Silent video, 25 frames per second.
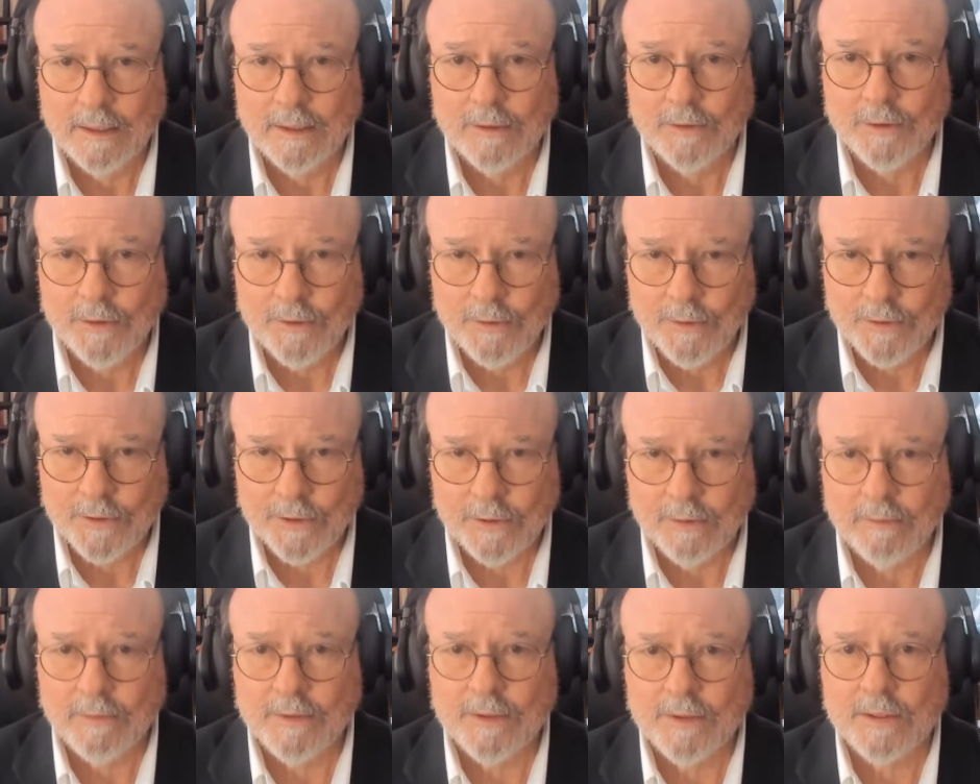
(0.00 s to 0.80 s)
two
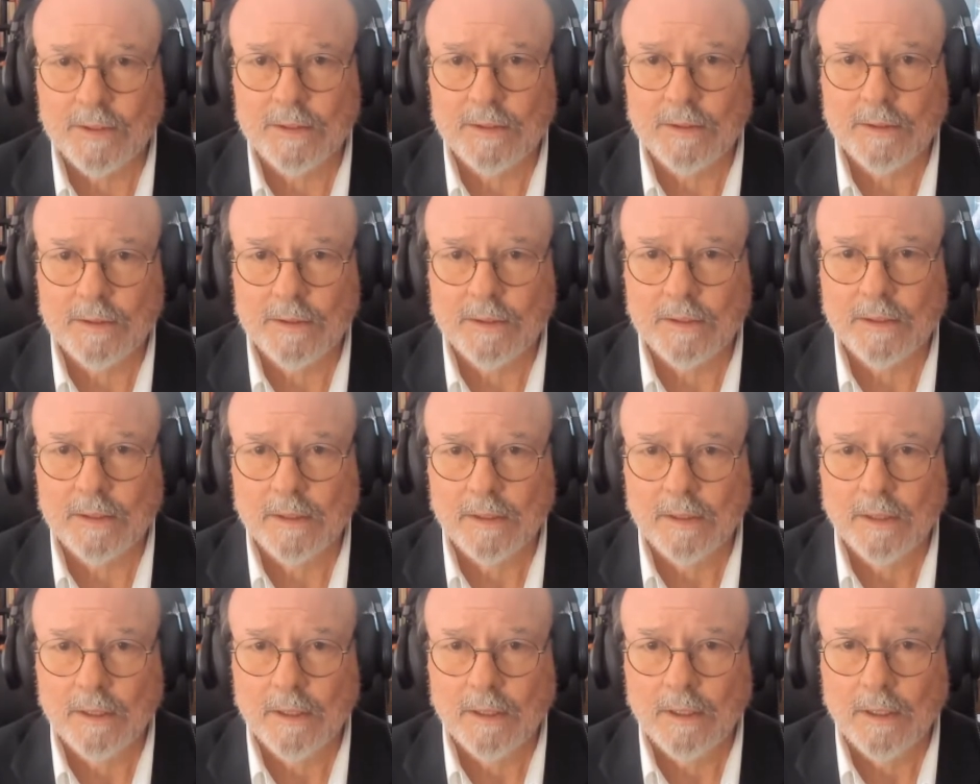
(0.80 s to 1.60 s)
services
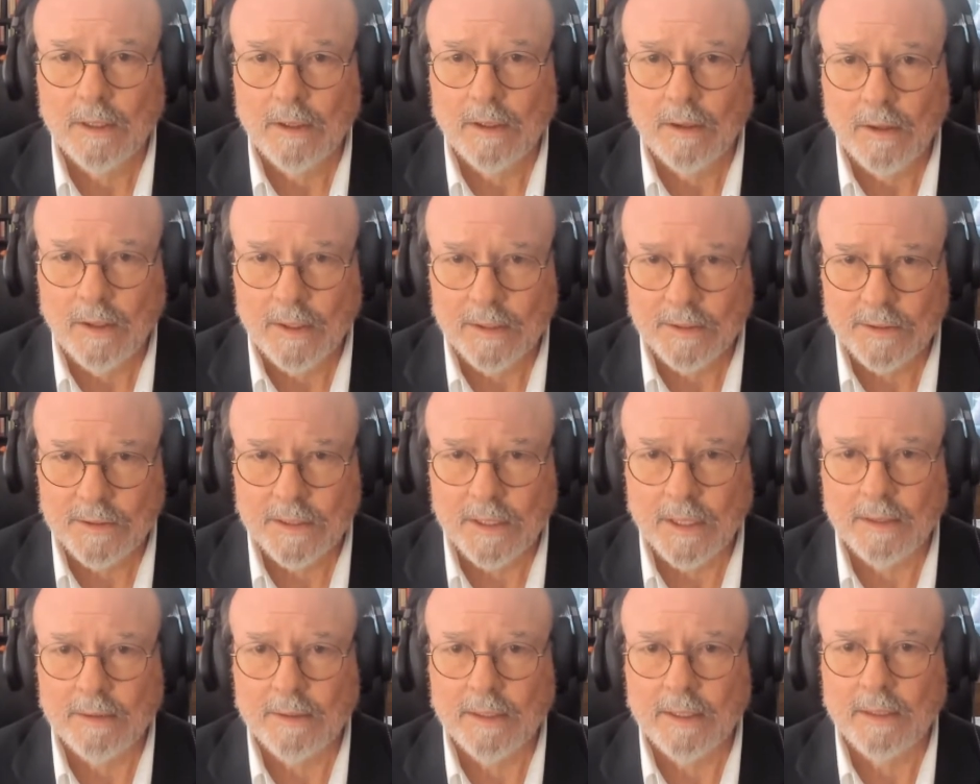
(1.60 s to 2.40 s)
on
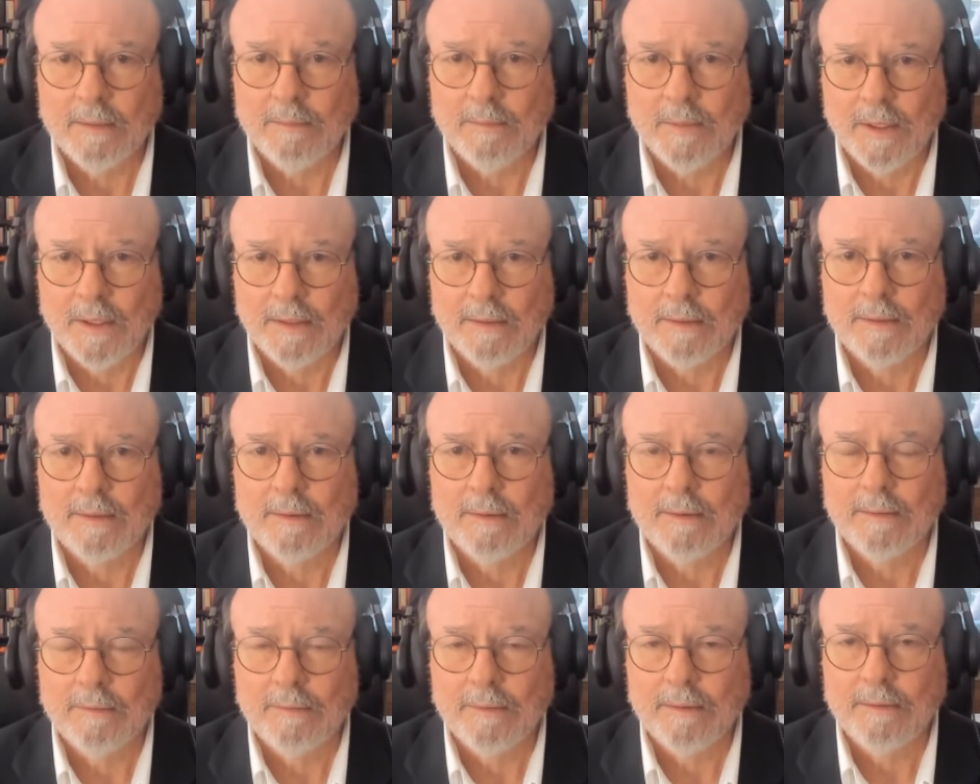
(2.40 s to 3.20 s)
Sunday a month,
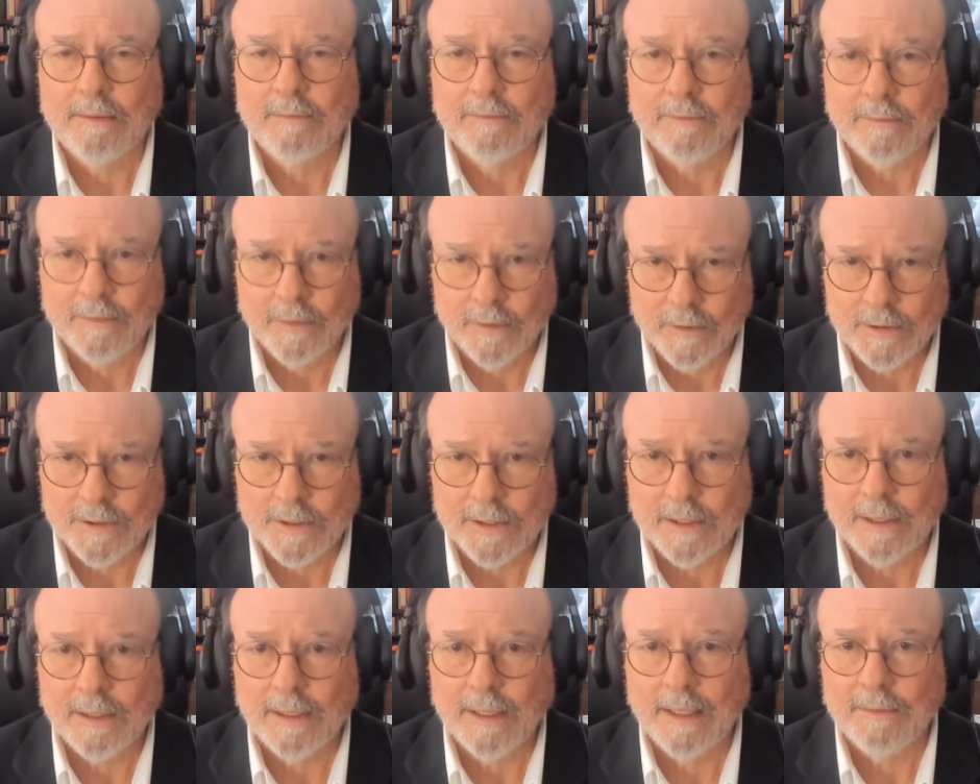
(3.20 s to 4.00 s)
the
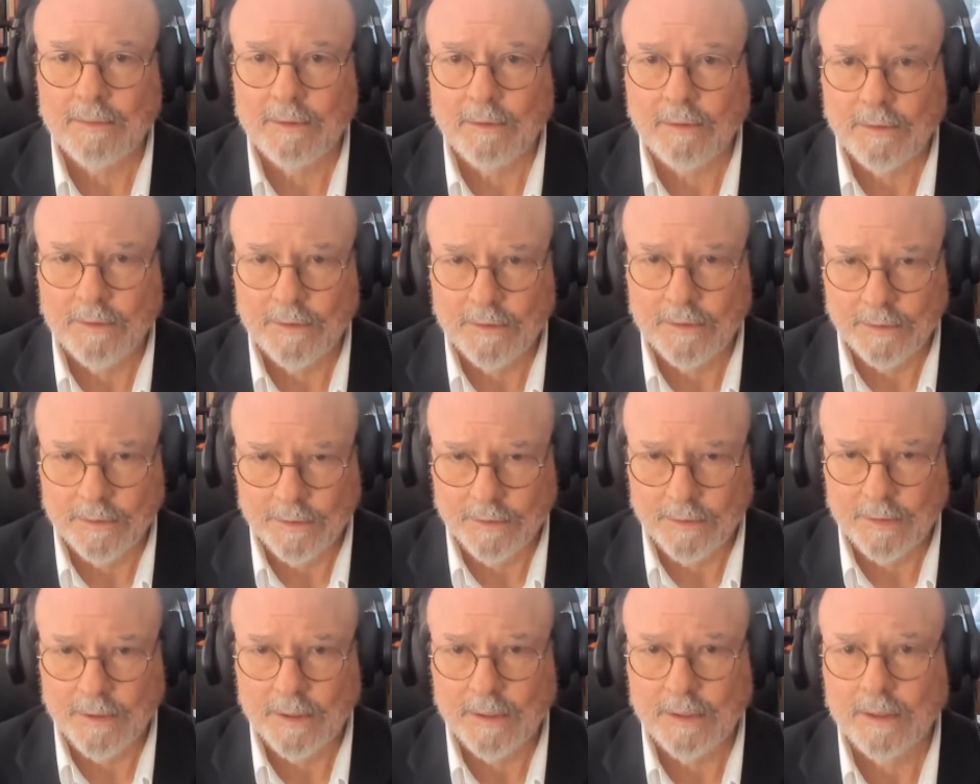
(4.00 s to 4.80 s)
first and the
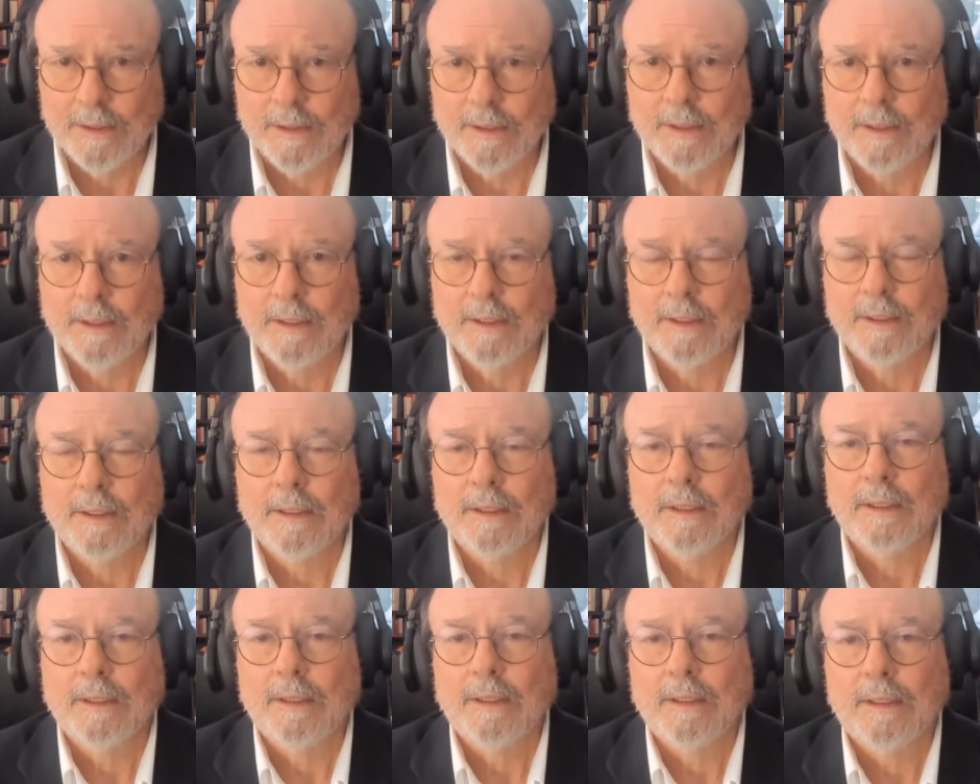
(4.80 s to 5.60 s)
third
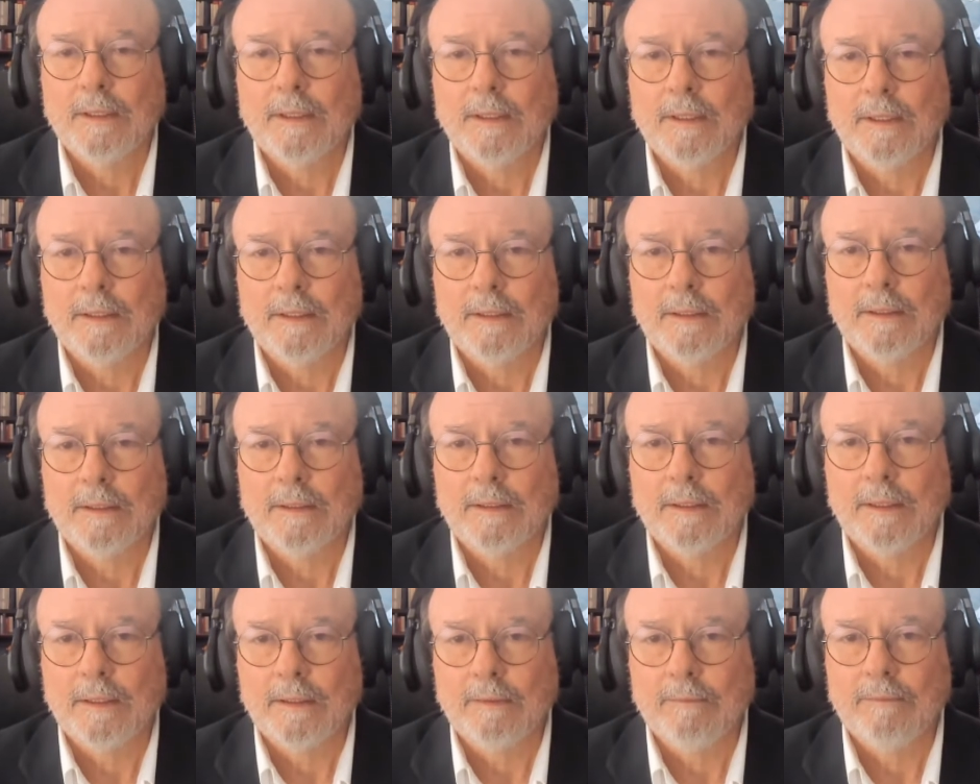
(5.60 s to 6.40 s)

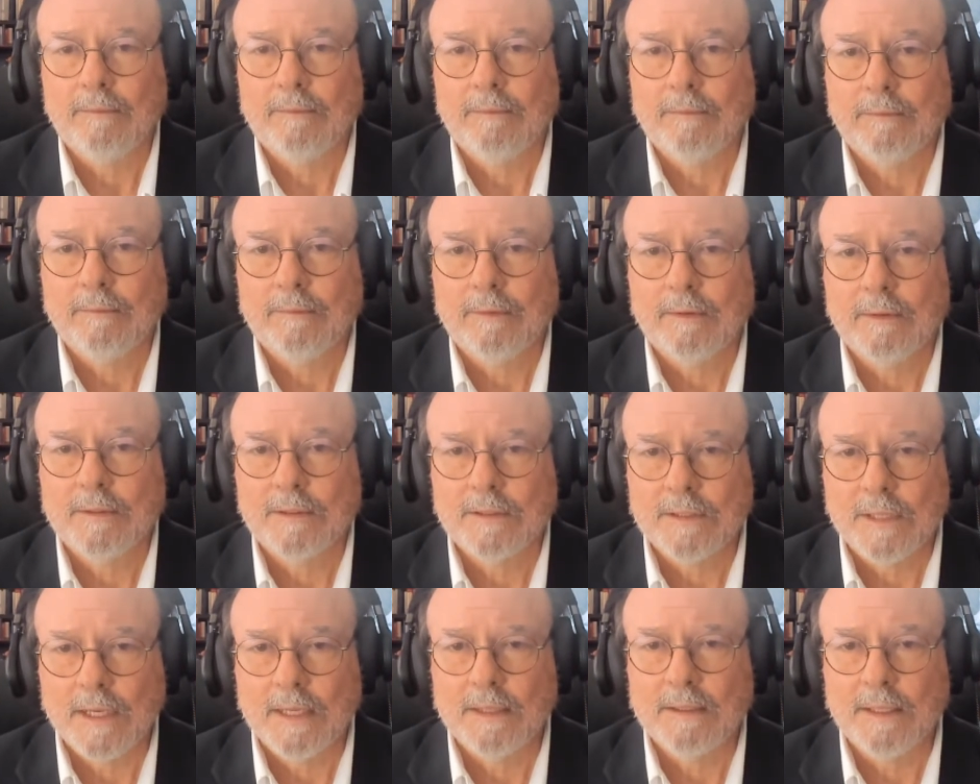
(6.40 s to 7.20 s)
of
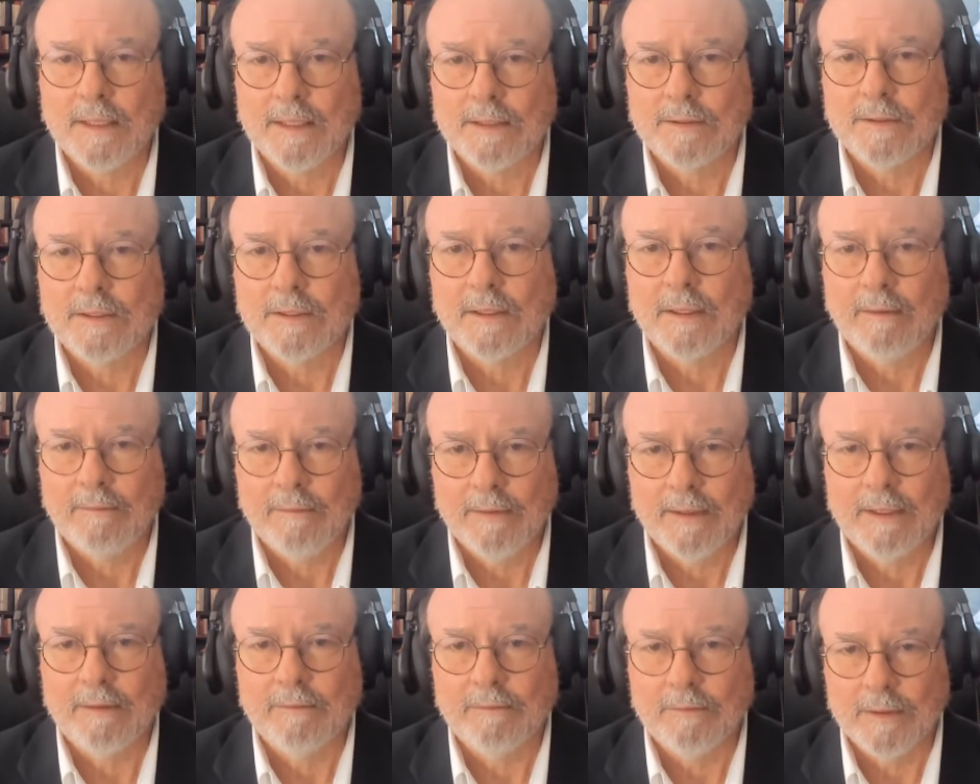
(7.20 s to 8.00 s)
Sundays of
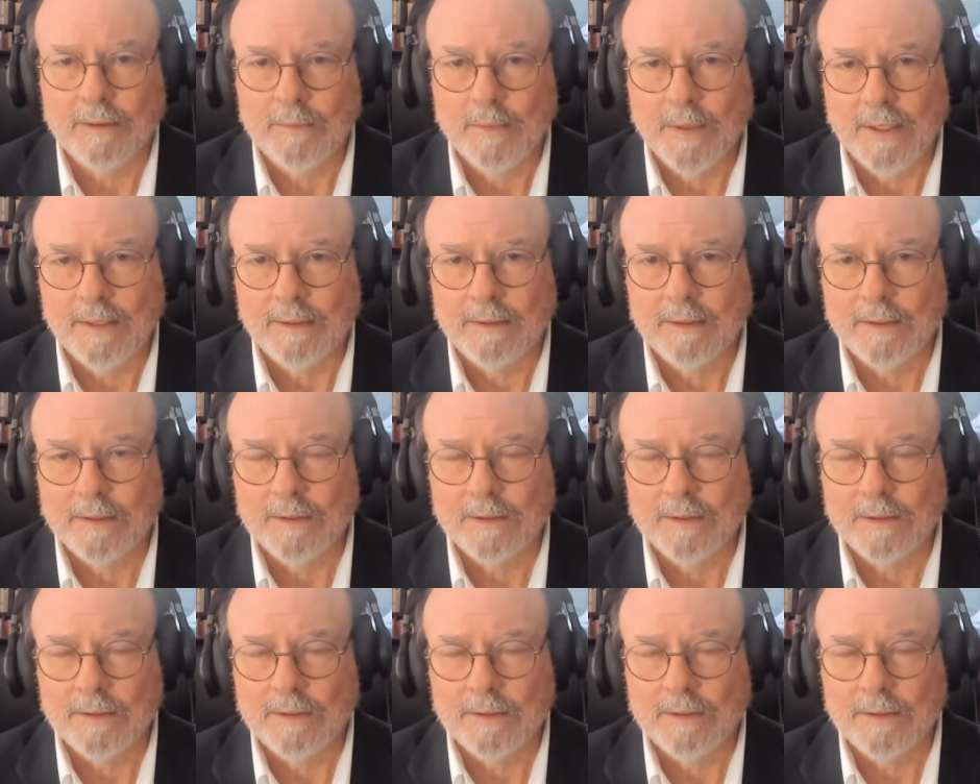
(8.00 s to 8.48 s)
every month.